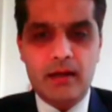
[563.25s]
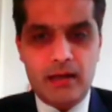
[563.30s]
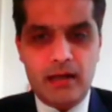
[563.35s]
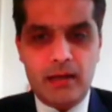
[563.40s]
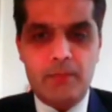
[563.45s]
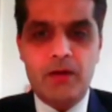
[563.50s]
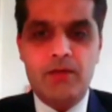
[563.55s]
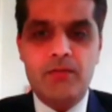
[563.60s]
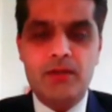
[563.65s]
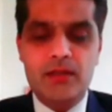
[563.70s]

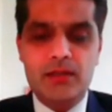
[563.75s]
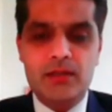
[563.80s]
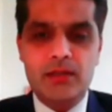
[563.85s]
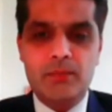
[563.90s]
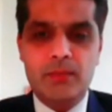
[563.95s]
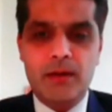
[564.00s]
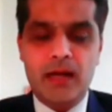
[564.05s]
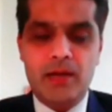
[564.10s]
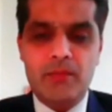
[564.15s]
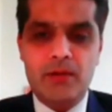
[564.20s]
Club it with
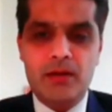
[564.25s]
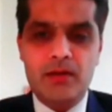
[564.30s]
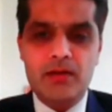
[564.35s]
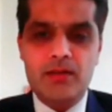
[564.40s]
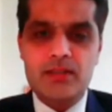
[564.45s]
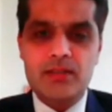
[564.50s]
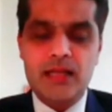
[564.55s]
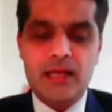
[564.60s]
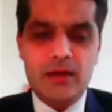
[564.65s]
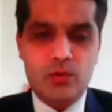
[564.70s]
other
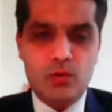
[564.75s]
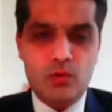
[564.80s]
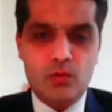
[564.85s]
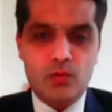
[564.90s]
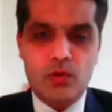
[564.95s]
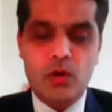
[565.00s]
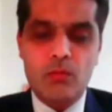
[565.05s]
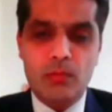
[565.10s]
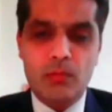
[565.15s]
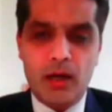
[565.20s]
parameters like
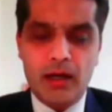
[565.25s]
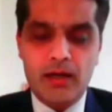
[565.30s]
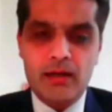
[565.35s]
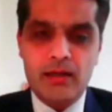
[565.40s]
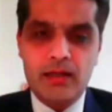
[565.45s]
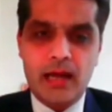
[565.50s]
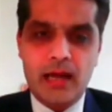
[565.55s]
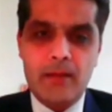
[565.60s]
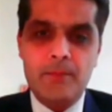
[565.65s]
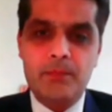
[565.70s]
overall
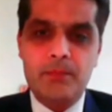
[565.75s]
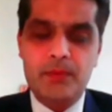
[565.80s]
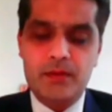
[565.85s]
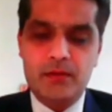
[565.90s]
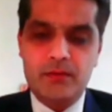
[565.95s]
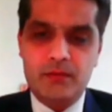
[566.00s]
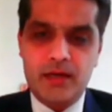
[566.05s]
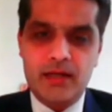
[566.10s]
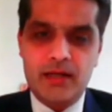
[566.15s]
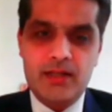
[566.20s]
market cap,
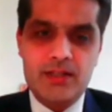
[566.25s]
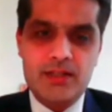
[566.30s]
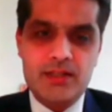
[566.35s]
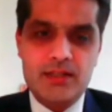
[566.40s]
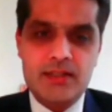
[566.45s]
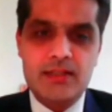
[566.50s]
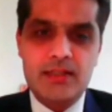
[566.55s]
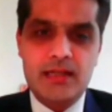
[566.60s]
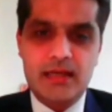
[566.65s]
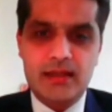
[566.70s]
the
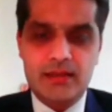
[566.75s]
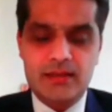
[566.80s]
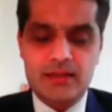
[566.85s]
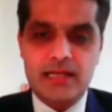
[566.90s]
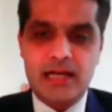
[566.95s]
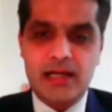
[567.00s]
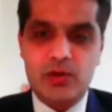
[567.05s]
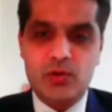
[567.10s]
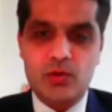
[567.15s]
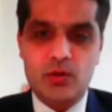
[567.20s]
weightages, and the
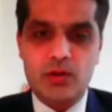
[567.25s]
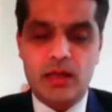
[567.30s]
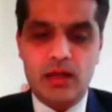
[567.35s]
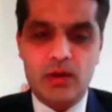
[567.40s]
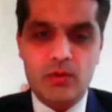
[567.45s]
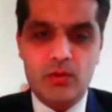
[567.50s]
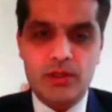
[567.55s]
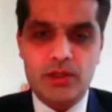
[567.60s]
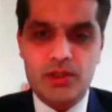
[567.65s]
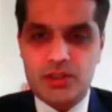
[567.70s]
sectoral
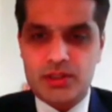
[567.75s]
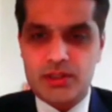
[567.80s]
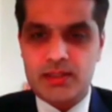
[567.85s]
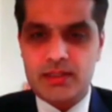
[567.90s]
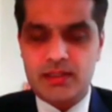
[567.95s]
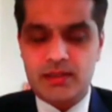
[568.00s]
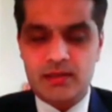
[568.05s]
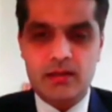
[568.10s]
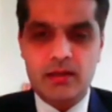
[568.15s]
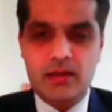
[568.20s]

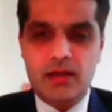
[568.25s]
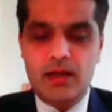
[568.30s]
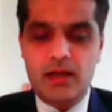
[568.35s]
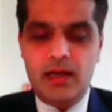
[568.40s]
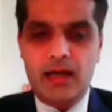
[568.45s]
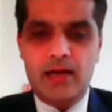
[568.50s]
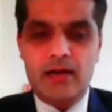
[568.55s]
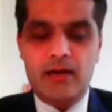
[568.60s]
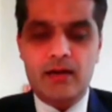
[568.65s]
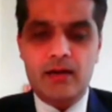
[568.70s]
allocations and
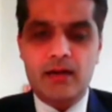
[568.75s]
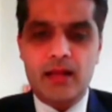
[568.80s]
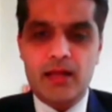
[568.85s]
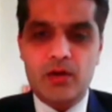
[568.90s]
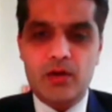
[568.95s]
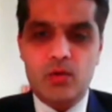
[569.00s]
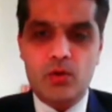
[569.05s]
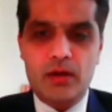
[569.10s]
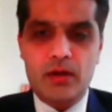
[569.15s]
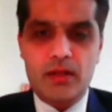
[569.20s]

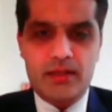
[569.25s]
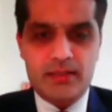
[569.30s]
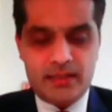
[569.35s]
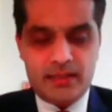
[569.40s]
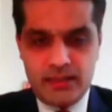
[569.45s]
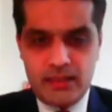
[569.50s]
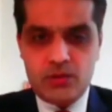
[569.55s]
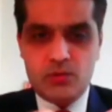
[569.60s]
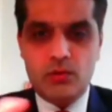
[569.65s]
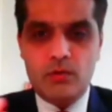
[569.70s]
underlying holdings,
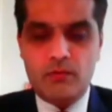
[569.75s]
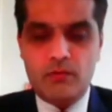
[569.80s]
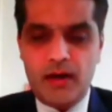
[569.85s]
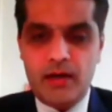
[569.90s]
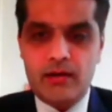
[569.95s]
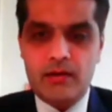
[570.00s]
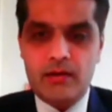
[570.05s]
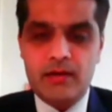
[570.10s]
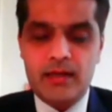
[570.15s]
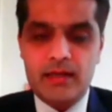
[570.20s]
and then you will
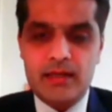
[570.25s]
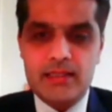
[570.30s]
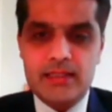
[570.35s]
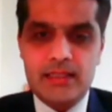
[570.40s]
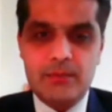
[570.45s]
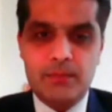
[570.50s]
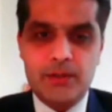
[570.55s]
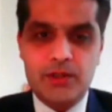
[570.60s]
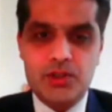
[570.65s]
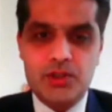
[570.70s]
find a
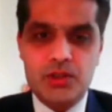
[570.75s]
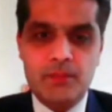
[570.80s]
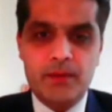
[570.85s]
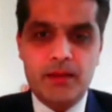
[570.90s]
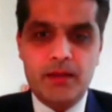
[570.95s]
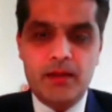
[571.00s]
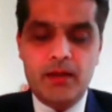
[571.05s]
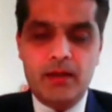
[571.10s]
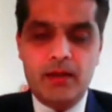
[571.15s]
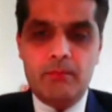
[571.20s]
realistic picture.
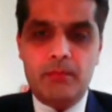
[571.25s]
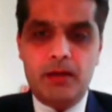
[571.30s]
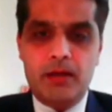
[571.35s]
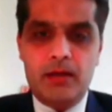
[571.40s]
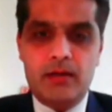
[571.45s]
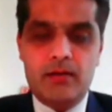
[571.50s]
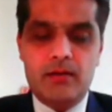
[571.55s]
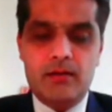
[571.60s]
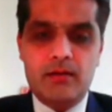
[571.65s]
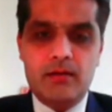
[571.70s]

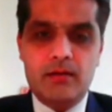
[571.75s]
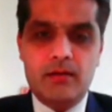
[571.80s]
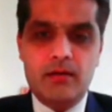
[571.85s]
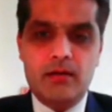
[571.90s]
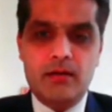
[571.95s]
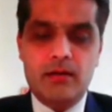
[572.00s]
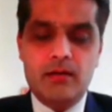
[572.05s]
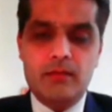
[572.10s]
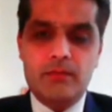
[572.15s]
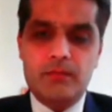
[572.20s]
But
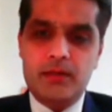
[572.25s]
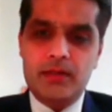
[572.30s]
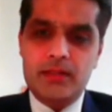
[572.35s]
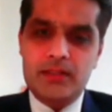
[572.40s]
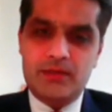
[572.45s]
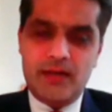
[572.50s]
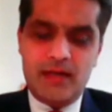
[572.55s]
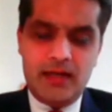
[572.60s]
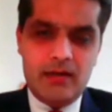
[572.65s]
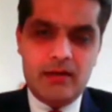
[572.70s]

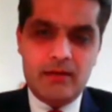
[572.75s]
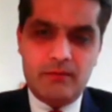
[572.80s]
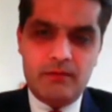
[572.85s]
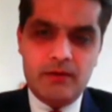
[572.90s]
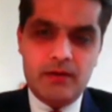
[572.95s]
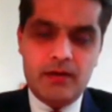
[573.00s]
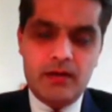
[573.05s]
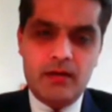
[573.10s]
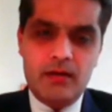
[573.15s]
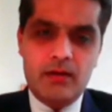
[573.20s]
it's very
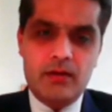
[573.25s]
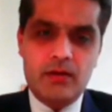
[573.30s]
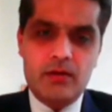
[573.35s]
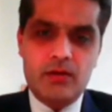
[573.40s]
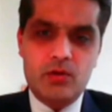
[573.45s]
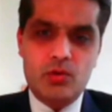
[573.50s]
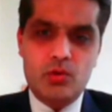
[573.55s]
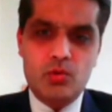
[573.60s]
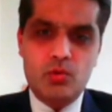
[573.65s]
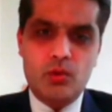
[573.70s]
difficult
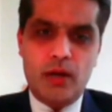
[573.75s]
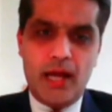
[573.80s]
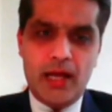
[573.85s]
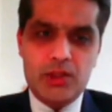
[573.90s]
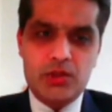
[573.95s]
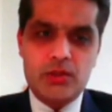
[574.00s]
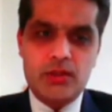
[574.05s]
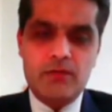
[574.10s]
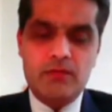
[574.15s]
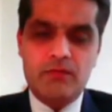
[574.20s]
to
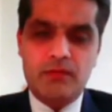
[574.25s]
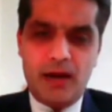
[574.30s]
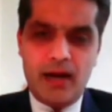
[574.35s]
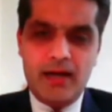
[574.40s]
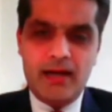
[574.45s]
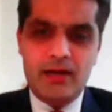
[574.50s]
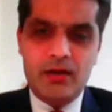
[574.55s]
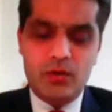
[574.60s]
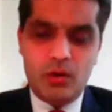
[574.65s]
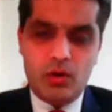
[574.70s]
actually
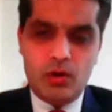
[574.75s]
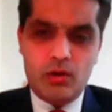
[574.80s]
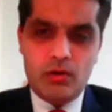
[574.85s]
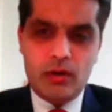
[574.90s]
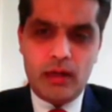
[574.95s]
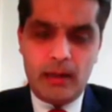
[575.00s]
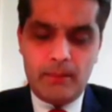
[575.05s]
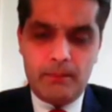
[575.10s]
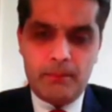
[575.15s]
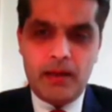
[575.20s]
find
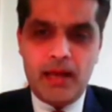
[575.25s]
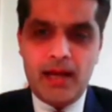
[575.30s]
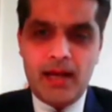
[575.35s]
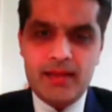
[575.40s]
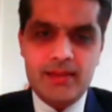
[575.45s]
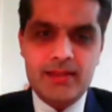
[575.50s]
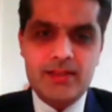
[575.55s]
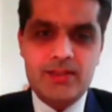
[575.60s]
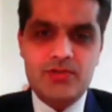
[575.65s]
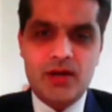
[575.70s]
or apply
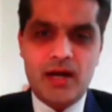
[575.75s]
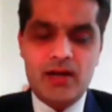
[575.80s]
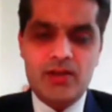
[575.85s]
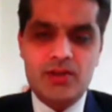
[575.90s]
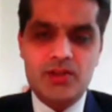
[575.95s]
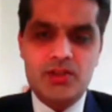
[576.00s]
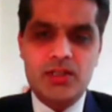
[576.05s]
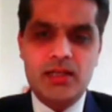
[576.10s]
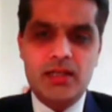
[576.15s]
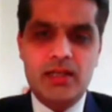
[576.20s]
this
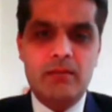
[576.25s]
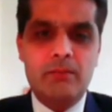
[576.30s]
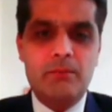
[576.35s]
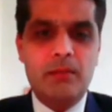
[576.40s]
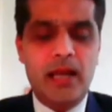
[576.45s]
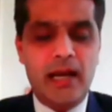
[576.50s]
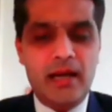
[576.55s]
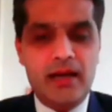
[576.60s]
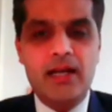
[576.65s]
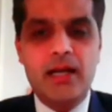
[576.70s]
strategy in
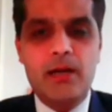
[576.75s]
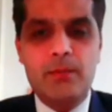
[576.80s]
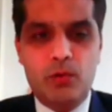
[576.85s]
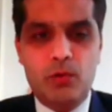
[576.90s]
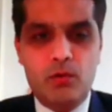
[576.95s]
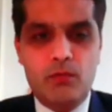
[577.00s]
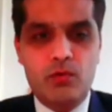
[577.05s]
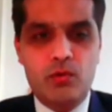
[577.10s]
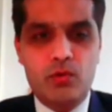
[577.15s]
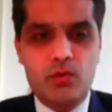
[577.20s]
blended
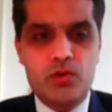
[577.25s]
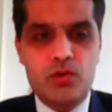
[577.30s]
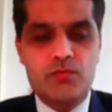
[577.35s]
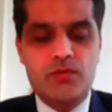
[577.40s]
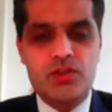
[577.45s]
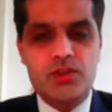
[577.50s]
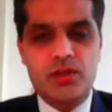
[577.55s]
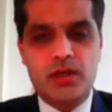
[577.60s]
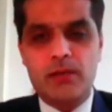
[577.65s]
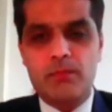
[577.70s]
portfolios
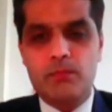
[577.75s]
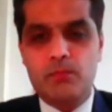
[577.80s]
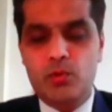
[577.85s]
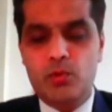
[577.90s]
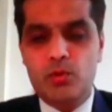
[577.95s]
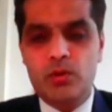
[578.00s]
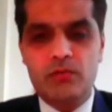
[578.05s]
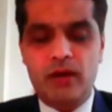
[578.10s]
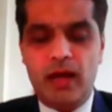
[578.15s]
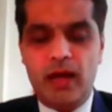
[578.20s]
which run
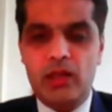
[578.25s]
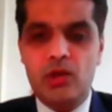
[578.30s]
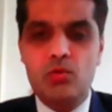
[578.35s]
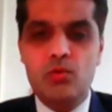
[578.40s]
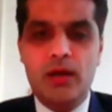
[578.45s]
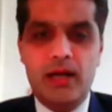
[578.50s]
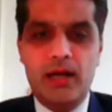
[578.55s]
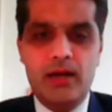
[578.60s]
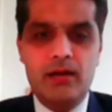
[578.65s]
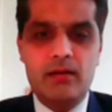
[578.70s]
both
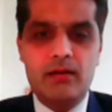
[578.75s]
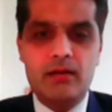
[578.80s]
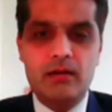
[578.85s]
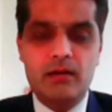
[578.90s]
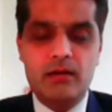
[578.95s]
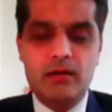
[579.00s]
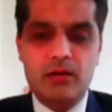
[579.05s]
value and